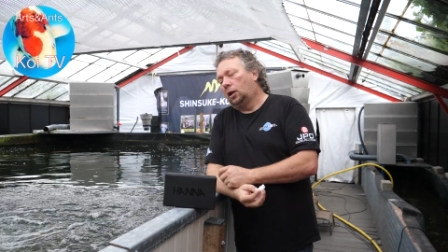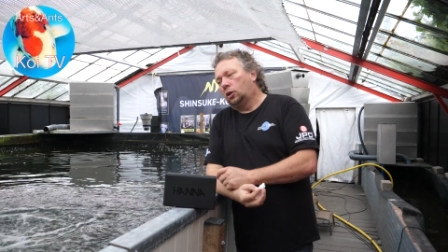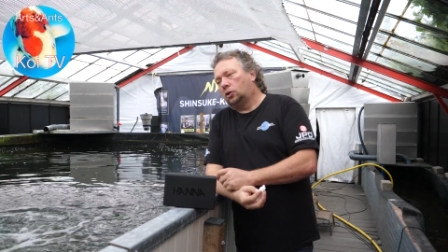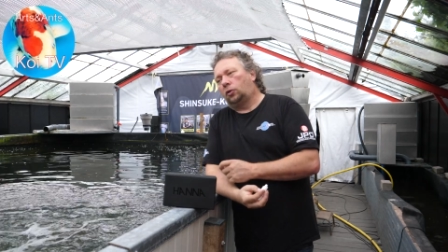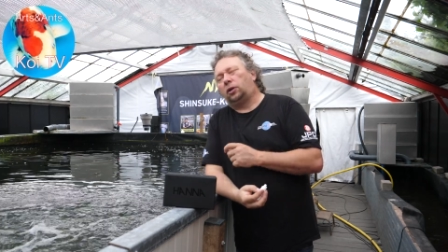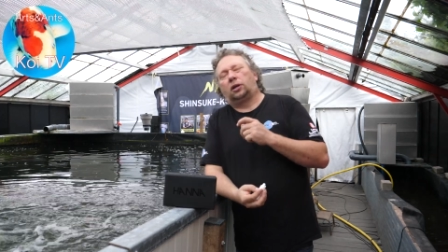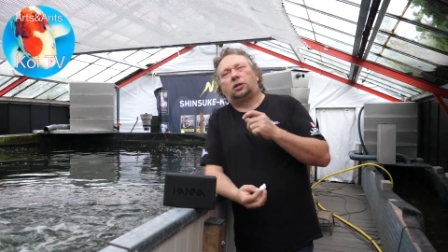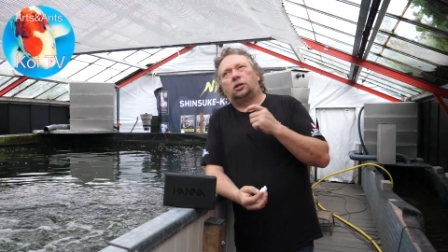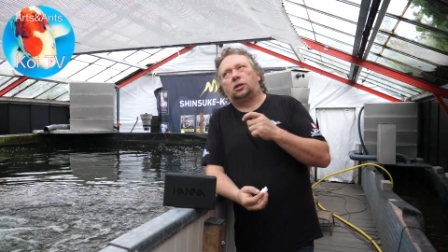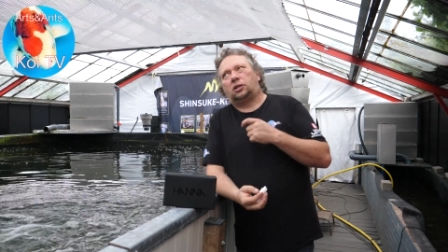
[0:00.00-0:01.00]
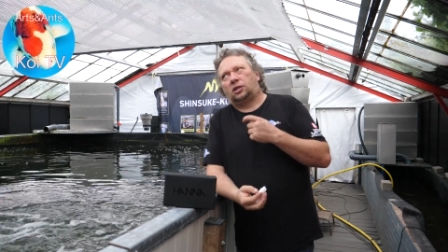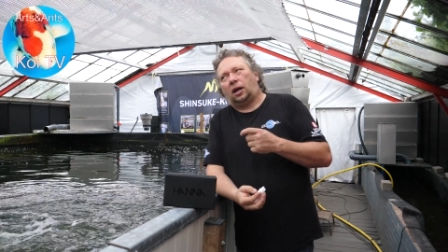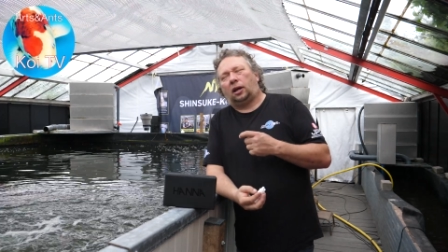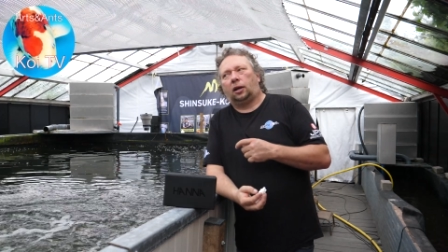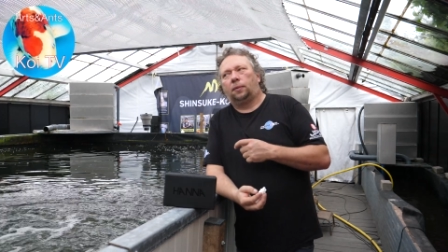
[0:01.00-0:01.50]
so you can
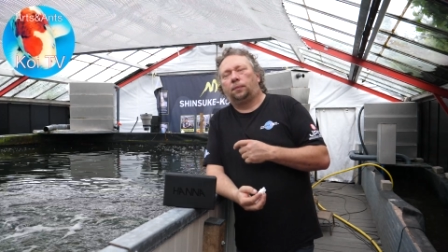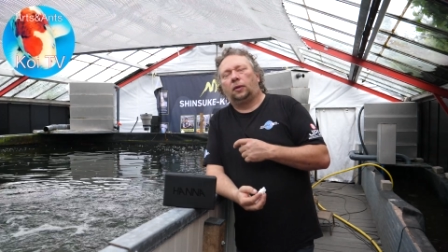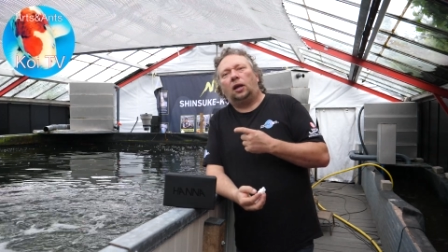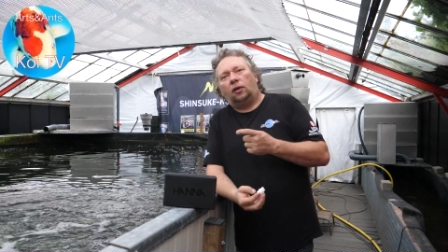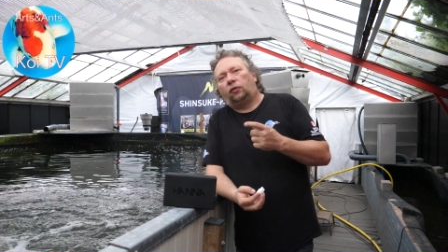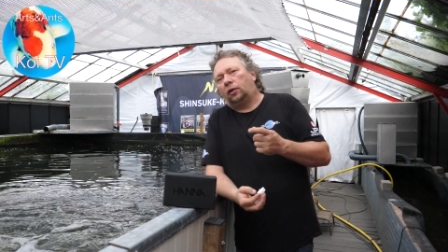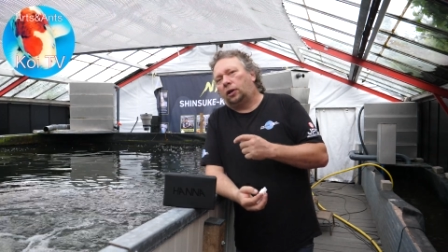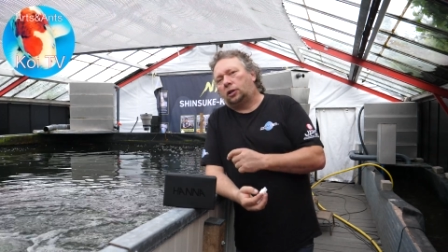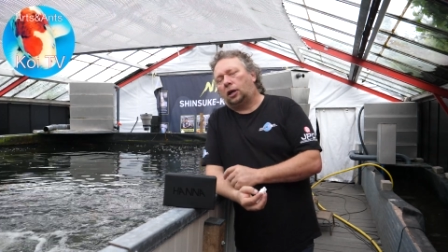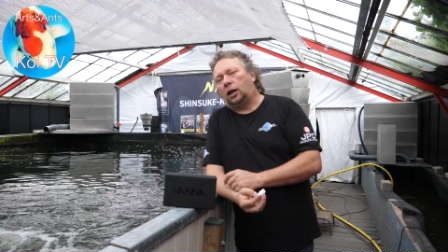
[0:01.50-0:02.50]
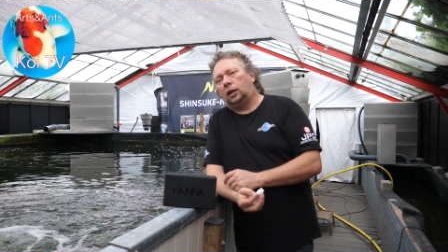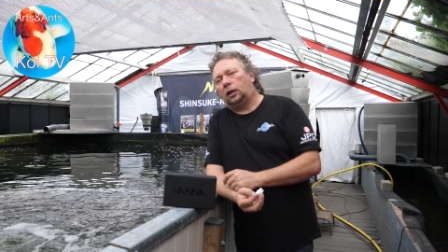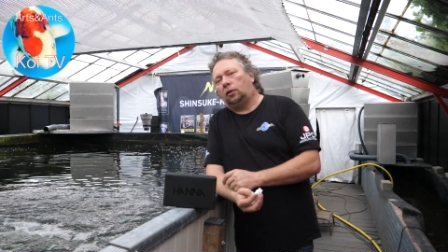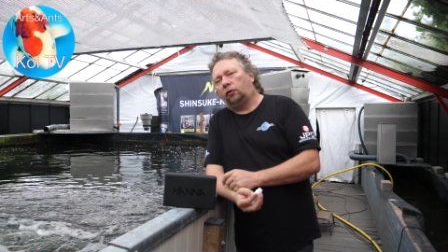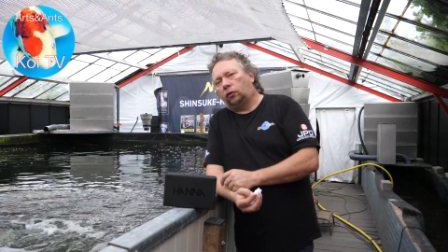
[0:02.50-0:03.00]
check if there is
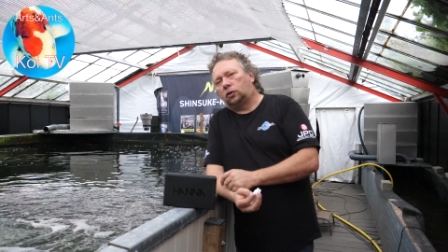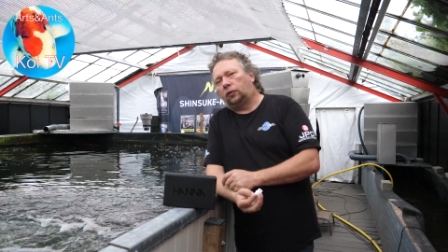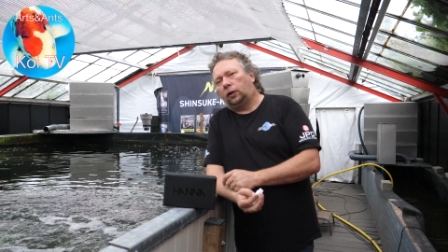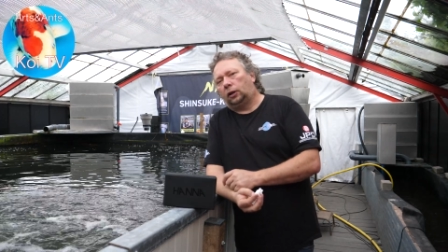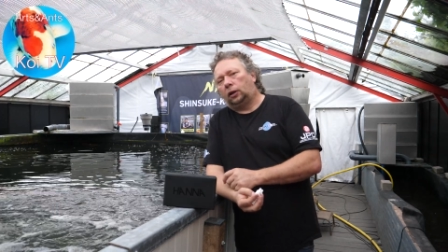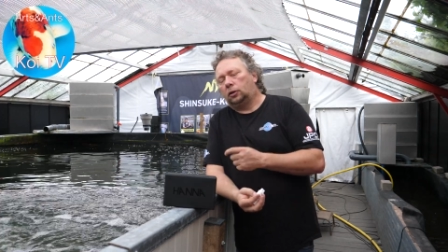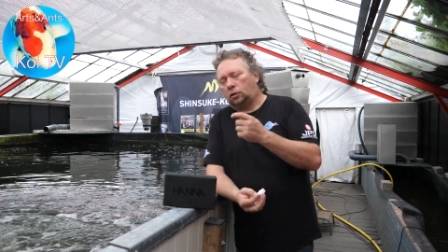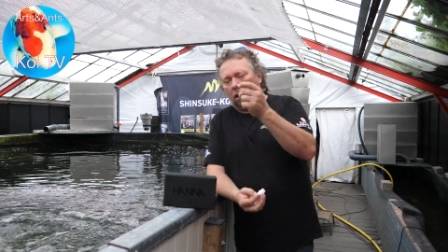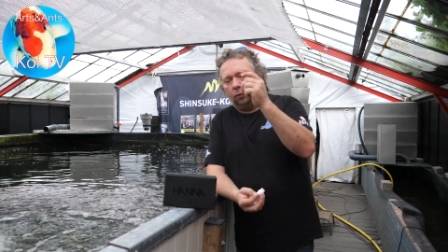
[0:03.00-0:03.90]
any phosphate in. So I